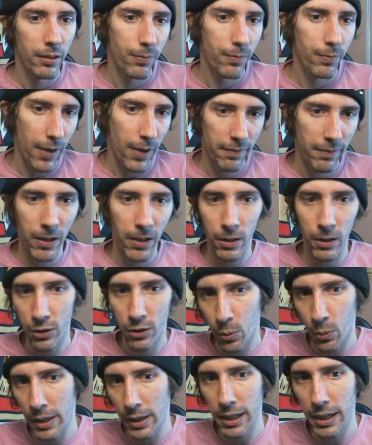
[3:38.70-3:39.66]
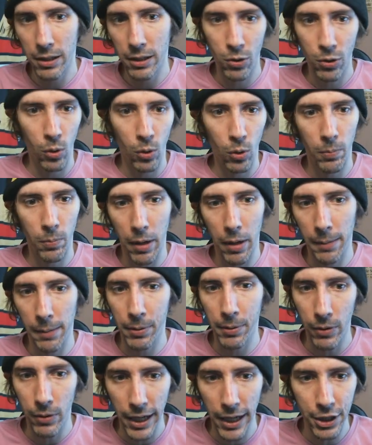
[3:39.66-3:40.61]
five hundred twenty total
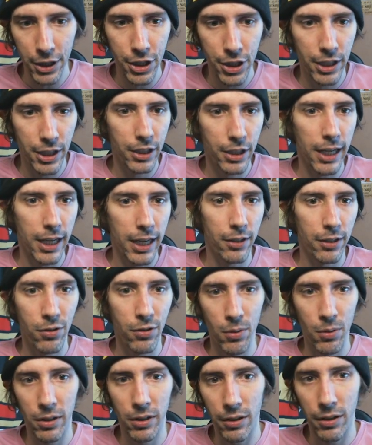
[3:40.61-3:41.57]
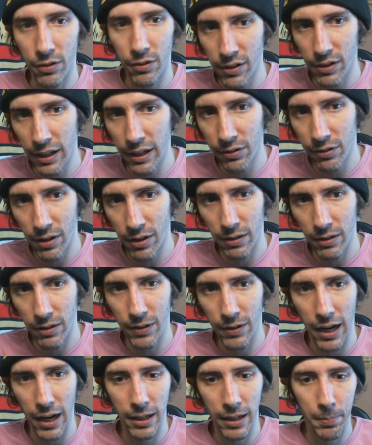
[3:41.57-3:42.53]
population, you got two hundred six that have
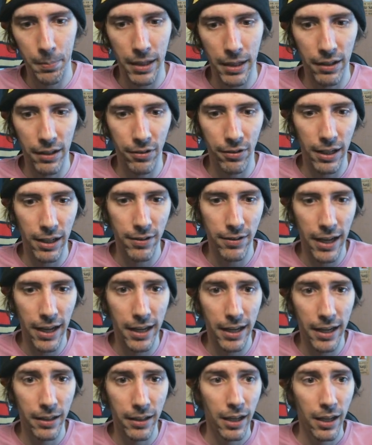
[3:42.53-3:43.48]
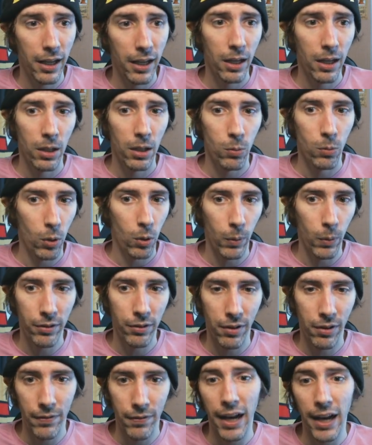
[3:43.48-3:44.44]
gotten a P S A ten. Well,
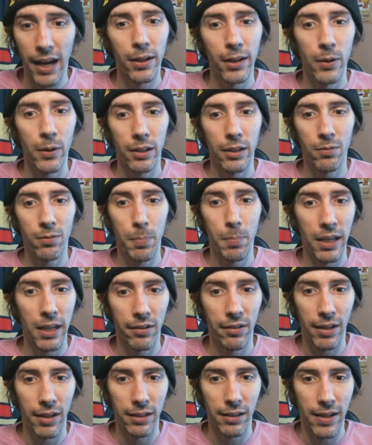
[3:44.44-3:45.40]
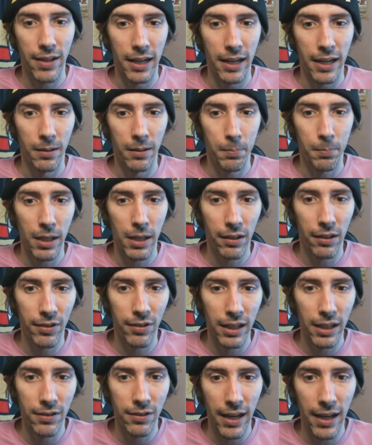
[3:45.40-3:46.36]
what's the value at P S A ten? P S
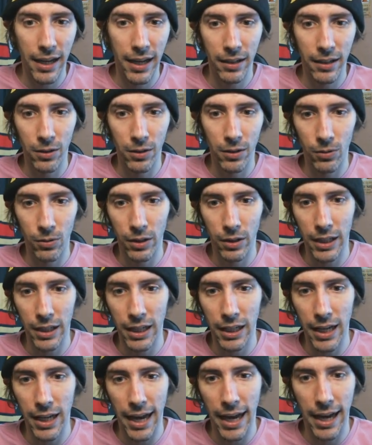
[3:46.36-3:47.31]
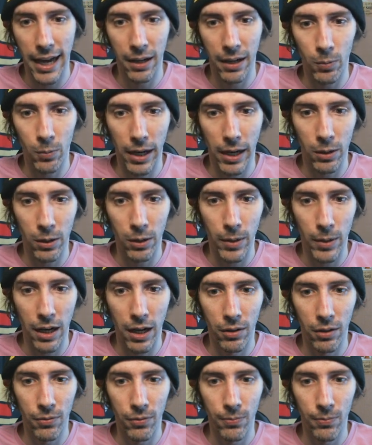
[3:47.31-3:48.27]
A ten, you're looking at right
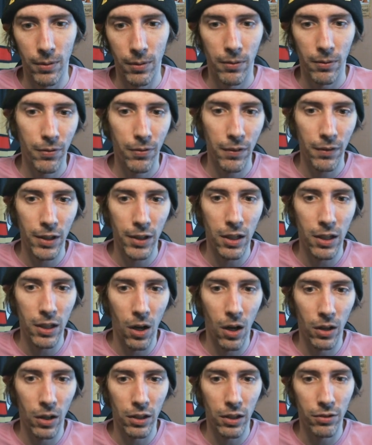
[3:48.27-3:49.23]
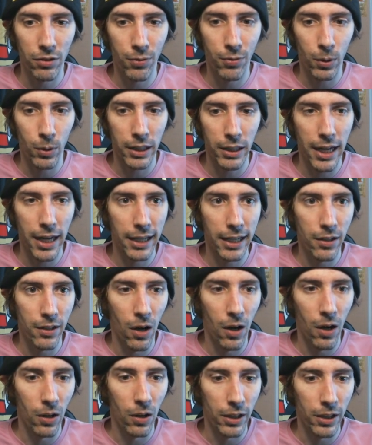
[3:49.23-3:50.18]
around fifty dollars, forty-nine
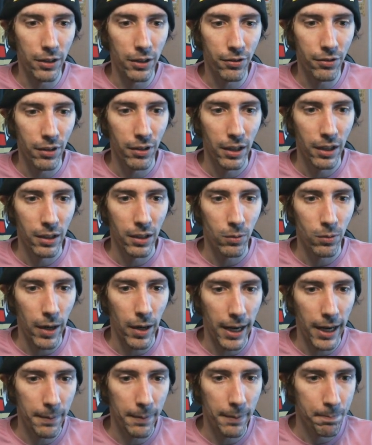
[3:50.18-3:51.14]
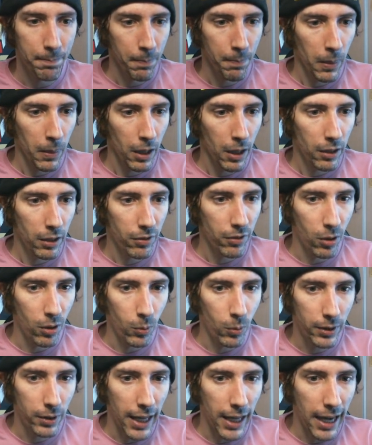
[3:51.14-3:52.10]
dollars, right?
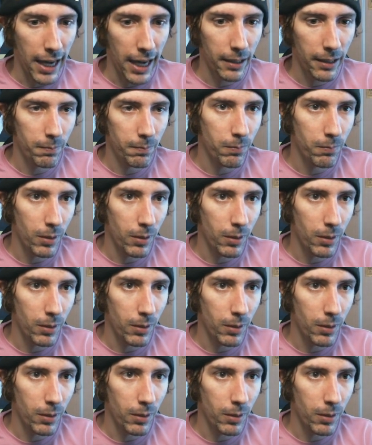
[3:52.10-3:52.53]
So with that,